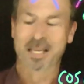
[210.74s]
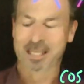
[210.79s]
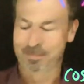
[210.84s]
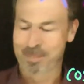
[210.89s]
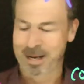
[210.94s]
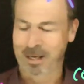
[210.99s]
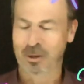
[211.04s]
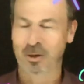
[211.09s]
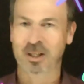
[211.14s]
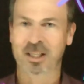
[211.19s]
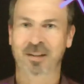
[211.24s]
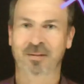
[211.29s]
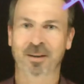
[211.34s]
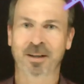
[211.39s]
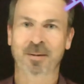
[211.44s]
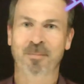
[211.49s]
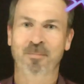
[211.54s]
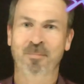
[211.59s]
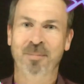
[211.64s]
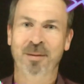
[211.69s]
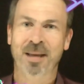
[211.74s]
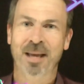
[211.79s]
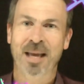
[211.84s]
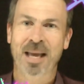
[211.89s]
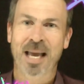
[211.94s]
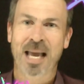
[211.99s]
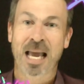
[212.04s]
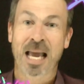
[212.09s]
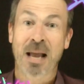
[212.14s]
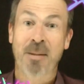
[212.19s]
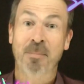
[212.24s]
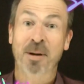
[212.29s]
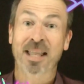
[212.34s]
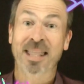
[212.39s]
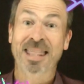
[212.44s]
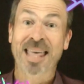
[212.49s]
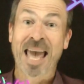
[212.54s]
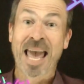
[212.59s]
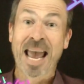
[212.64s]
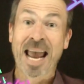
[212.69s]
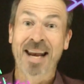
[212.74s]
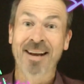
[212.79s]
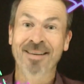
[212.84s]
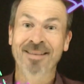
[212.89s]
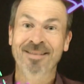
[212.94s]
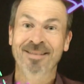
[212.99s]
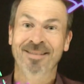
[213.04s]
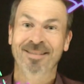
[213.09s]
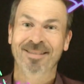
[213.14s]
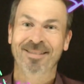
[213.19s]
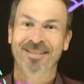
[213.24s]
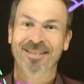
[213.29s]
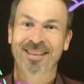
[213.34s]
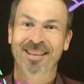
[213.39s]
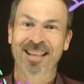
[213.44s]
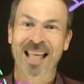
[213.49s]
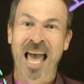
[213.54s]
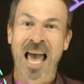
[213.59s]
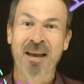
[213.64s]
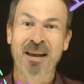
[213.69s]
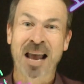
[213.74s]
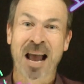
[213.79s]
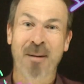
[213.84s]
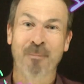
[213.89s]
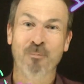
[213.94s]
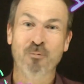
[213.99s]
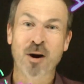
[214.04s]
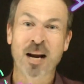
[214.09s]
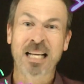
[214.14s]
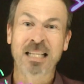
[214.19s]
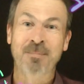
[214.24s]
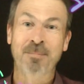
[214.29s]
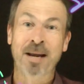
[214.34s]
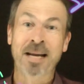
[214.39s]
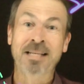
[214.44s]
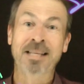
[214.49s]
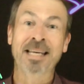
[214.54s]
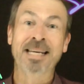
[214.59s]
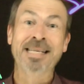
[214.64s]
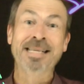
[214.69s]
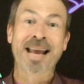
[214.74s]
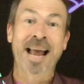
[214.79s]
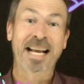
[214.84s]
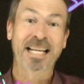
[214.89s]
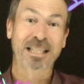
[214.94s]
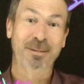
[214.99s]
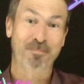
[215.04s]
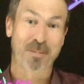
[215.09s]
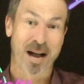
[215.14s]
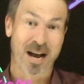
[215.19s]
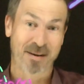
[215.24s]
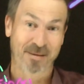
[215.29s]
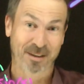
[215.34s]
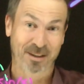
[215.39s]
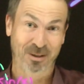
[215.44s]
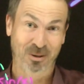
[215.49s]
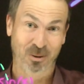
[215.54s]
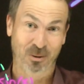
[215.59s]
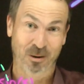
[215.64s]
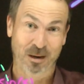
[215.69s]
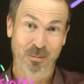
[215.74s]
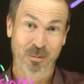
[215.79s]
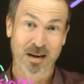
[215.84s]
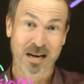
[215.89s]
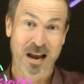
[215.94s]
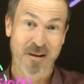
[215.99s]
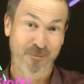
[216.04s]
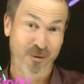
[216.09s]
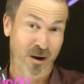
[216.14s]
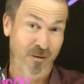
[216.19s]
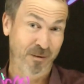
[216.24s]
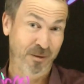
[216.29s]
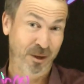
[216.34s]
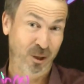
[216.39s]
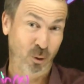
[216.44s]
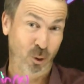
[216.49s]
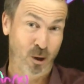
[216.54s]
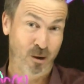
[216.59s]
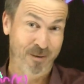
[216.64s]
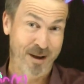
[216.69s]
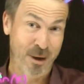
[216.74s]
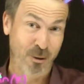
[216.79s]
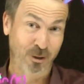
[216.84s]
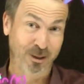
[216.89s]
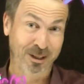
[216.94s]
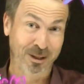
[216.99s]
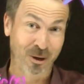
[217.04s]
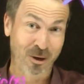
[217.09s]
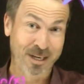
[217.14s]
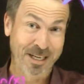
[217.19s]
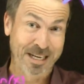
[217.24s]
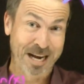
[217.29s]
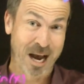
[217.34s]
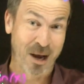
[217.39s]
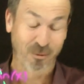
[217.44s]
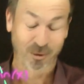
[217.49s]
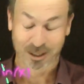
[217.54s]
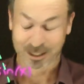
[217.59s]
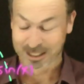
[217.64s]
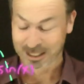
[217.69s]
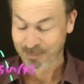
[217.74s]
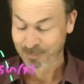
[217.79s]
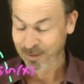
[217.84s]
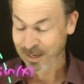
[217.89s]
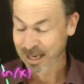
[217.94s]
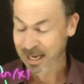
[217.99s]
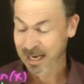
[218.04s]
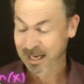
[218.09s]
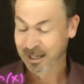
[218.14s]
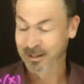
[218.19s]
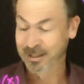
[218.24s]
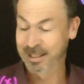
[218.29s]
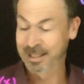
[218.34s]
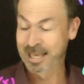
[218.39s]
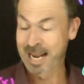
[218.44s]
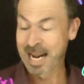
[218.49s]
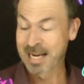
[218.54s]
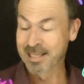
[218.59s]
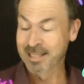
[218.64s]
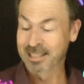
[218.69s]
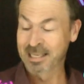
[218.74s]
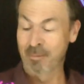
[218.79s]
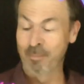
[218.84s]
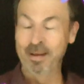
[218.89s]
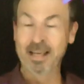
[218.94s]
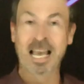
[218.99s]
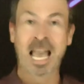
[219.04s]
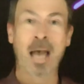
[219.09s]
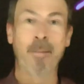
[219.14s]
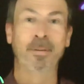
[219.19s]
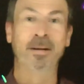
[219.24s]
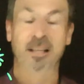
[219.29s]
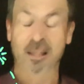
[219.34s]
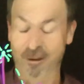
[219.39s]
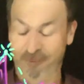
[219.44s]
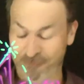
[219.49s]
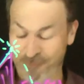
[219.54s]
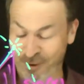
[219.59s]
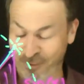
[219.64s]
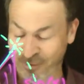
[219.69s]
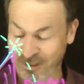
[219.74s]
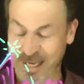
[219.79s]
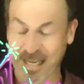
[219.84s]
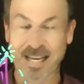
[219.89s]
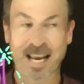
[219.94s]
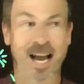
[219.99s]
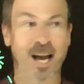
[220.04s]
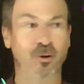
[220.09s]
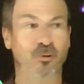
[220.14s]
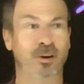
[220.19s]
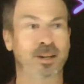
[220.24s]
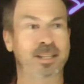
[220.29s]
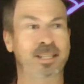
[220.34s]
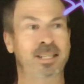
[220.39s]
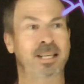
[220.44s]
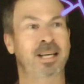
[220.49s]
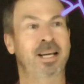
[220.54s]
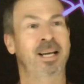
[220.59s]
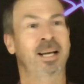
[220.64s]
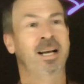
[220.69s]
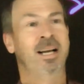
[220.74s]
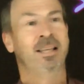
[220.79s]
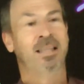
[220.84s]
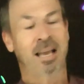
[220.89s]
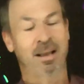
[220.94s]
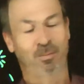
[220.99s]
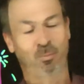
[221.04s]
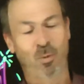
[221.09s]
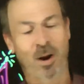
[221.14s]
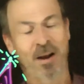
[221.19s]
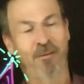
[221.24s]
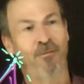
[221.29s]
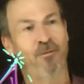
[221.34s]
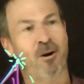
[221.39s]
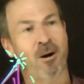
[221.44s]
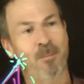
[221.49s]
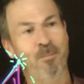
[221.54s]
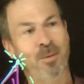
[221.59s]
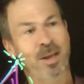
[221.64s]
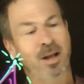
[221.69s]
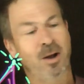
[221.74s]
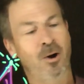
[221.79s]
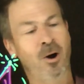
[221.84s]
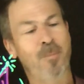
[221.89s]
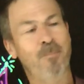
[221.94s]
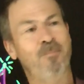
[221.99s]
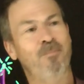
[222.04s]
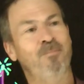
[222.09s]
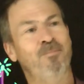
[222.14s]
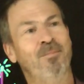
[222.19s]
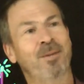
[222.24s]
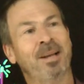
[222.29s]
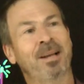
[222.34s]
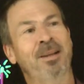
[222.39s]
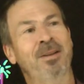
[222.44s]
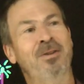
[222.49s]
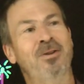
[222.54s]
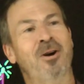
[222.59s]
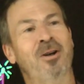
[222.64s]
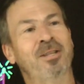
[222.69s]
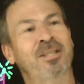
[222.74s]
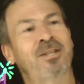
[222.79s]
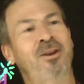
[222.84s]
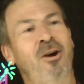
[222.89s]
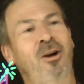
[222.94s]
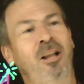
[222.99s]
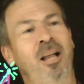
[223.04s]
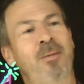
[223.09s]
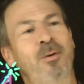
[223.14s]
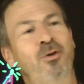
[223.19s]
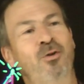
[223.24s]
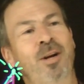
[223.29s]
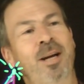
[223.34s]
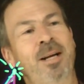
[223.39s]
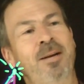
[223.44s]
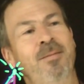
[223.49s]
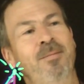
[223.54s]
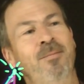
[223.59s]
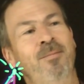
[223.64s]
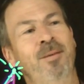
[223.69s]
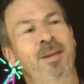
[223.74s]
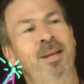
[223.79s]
let's make use of it. But then, that now brings me to the next part of the story. We left off in the 1200s, 1300s, because then something happened in the 1500s that went from, oh, not circulometry,